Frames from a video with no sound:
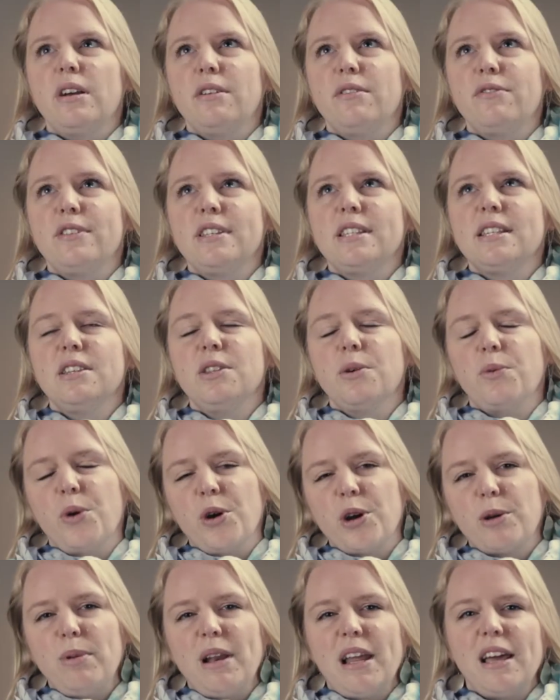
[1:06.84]
if it's in the
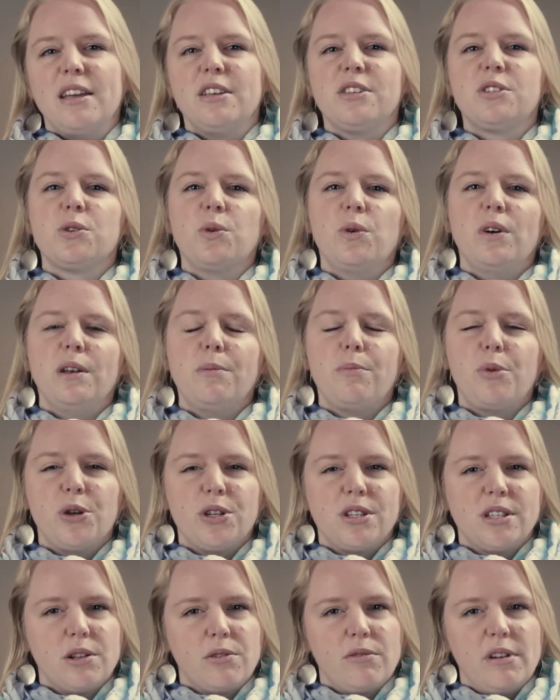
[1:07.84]
workplace or in a
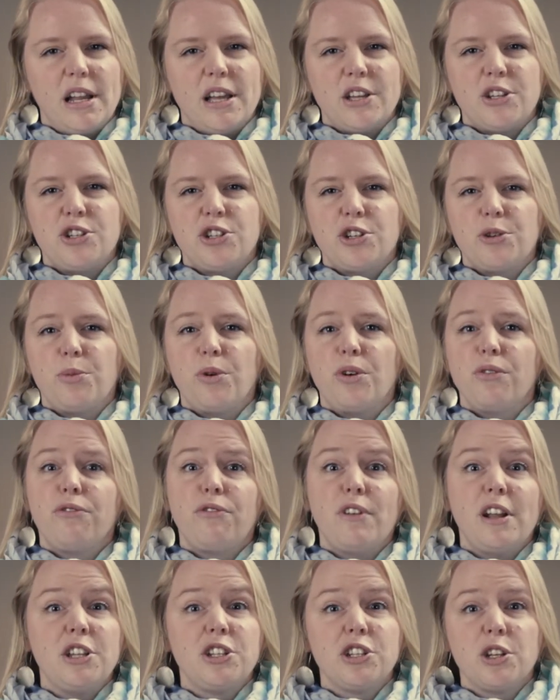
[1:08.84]
personal relationship or a
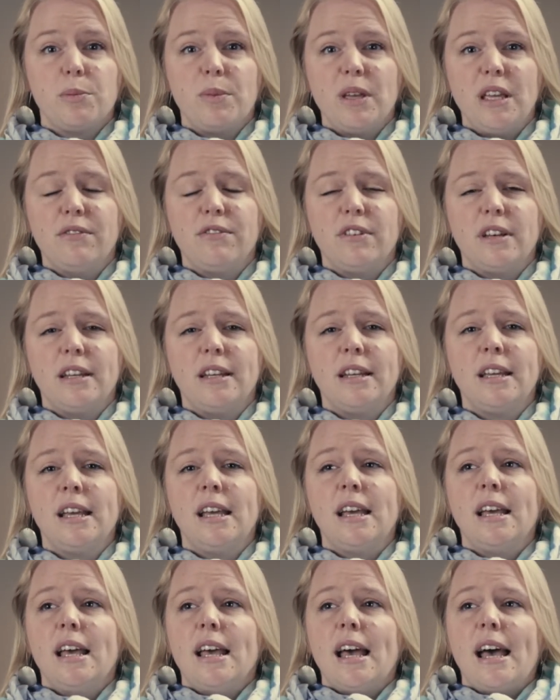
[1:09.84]
friendship even,
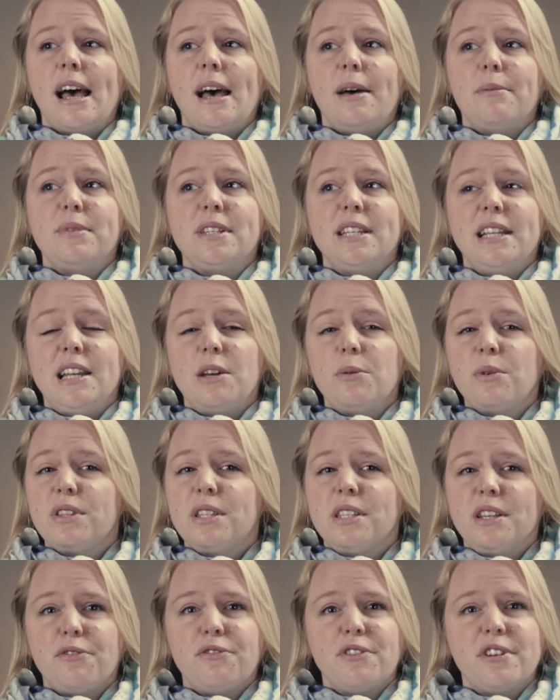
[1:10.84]
dealing
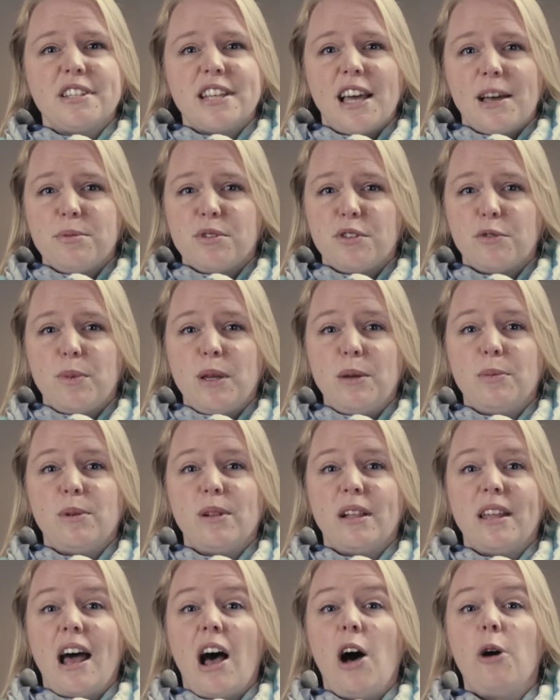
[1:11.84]
with different types of
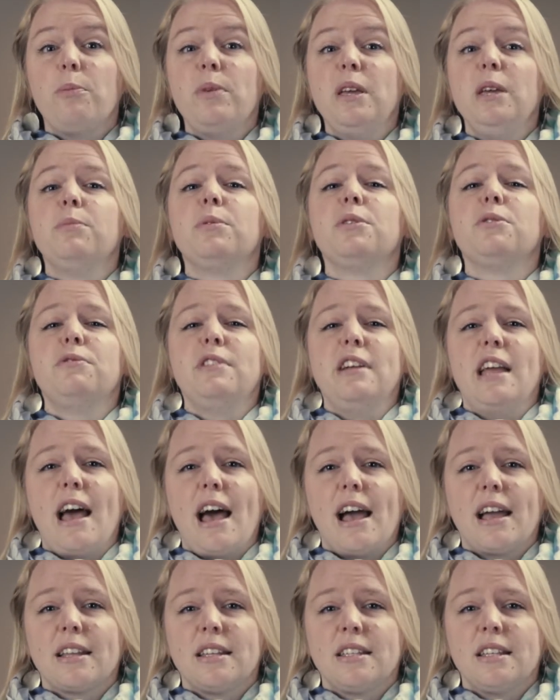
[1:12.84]
people and how people
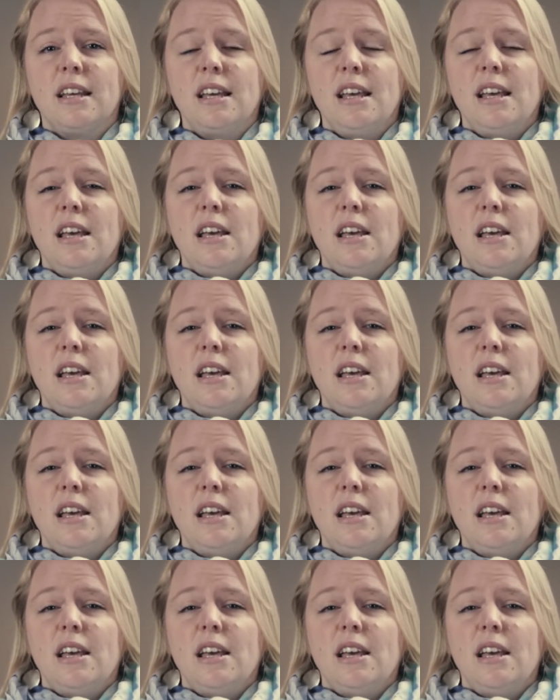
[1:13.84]
react